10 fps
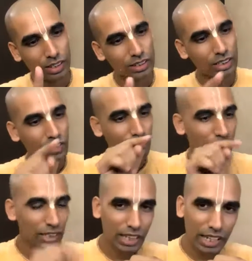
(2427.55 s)
Sinful
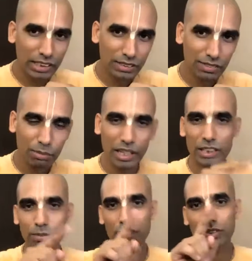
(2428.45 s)
desires will make
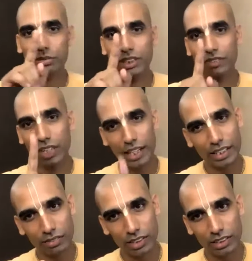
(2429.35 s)
us perform sinful
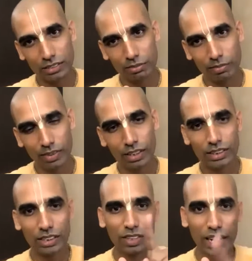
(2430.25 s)
activities.
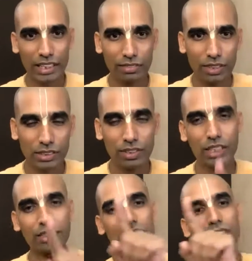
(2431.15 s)
Sinful activities will
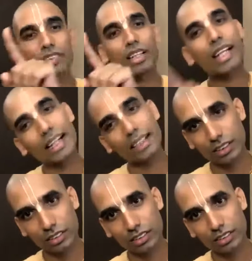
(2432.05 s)
give us sinful
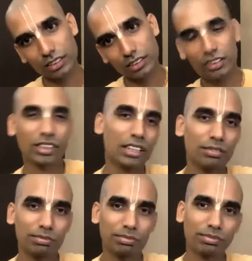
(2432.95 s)
reactions.
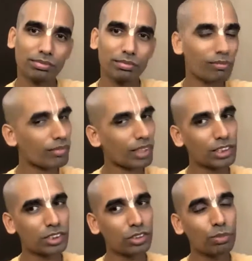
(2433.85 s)
Okay?
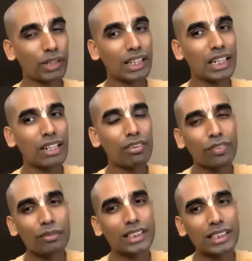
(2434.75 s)
So to be relieved
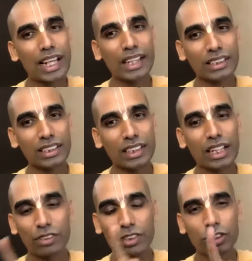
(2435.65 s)
from this
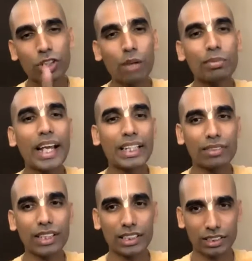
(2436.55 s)
reaction, we should stop the
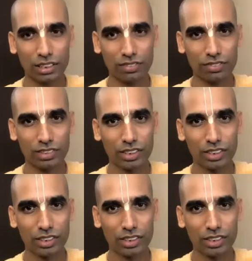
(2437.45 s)
activity itself.